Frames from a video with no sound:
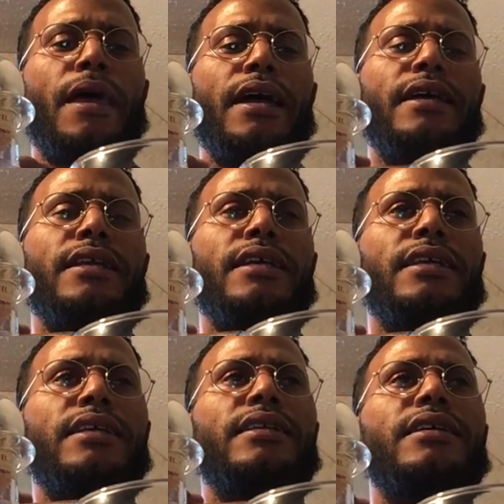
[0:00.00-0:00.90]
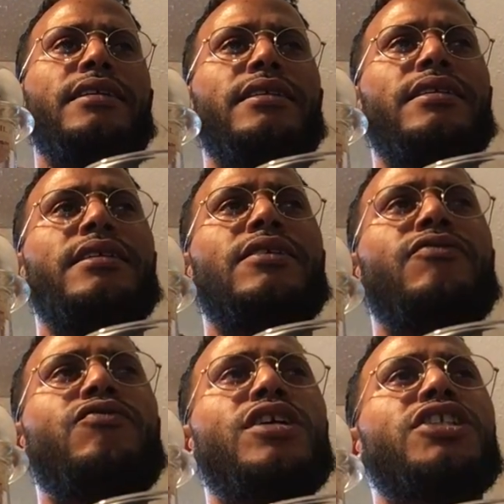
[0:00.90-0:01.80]
and the
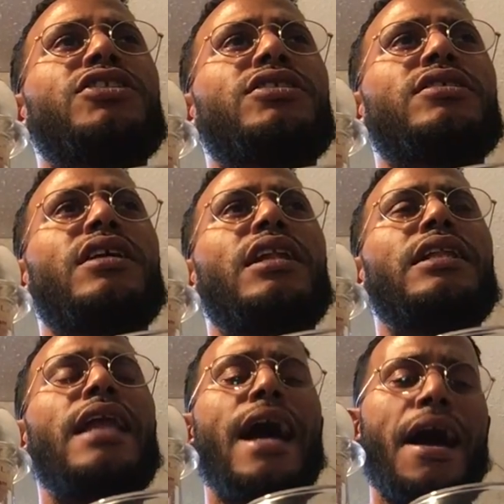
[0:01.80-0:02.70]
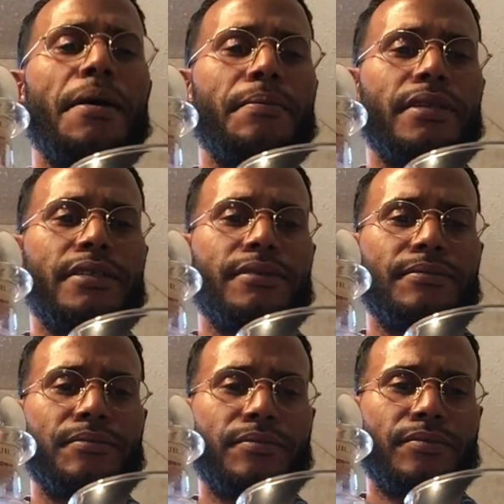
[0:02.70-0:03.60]
fresh lime
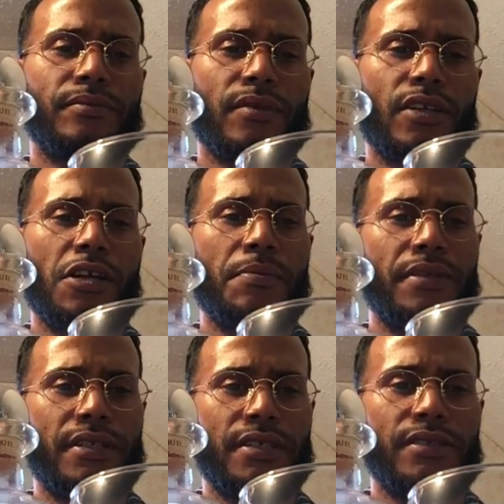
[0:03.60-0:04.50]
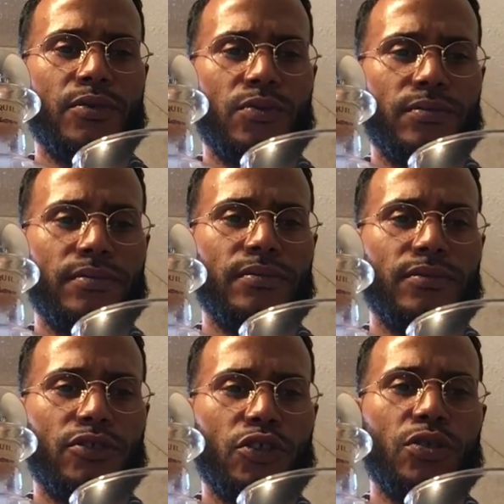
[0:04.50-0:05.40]
coming in.
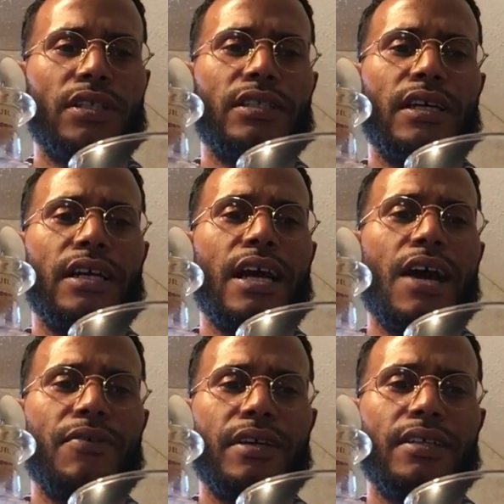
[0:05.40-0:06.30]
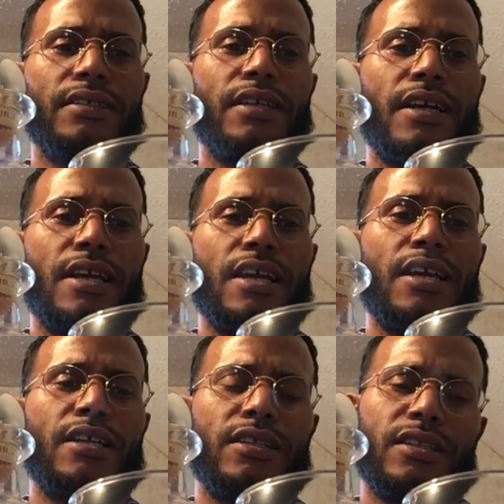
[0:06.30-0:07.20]
So you get the agave,
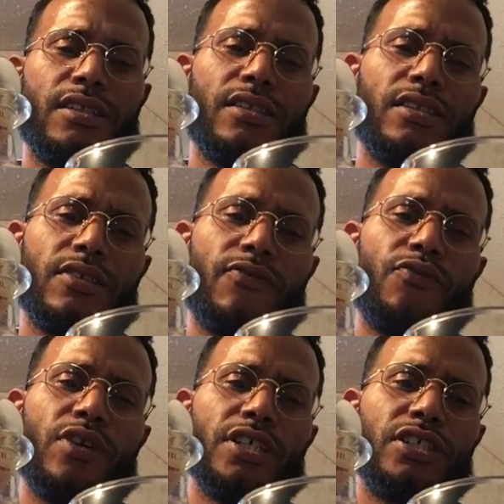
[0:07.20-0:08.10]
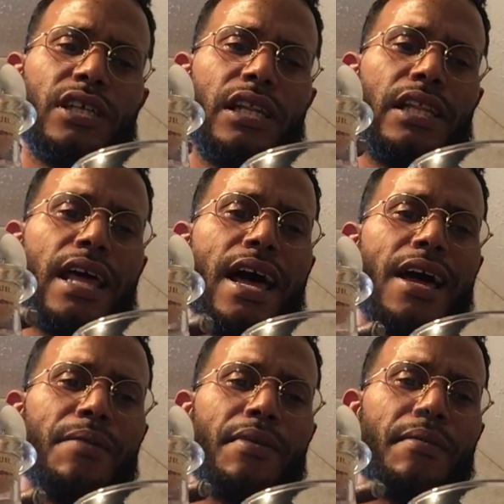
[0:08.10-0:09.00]
the fresh
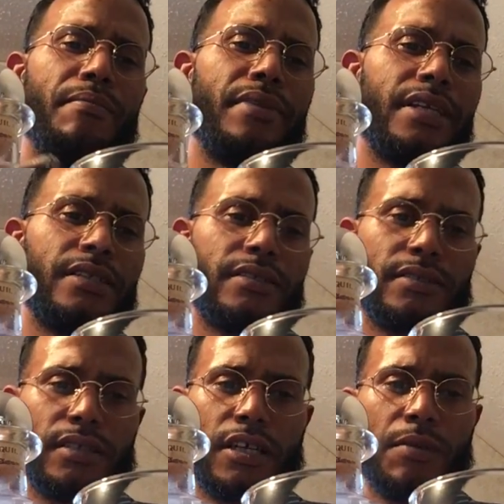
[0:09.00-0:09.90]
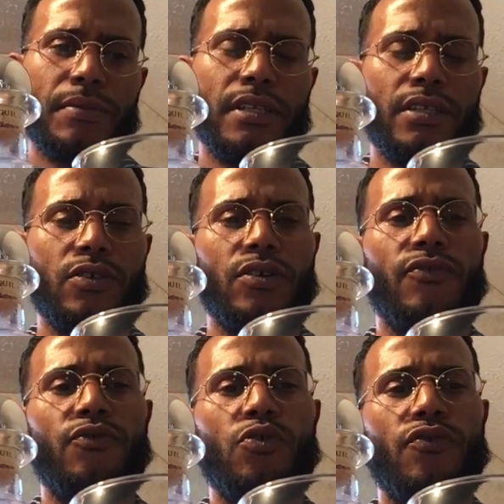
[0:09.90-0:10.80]
lime mint coming in on the
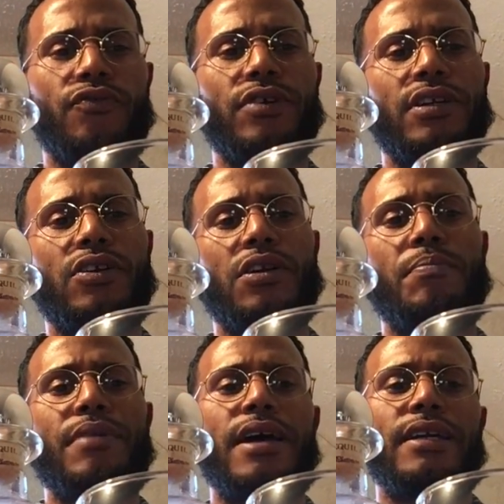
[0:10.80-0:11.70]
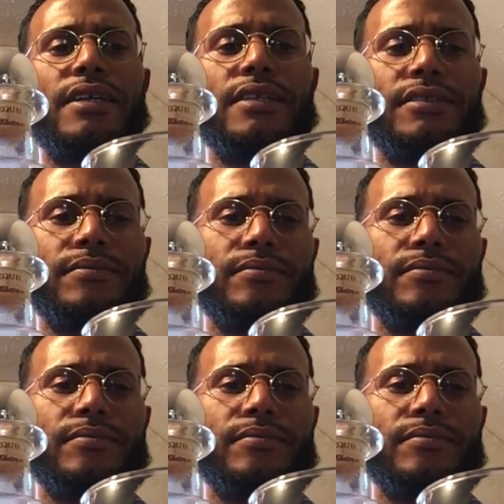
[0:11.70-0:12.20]
forefront. On the back end,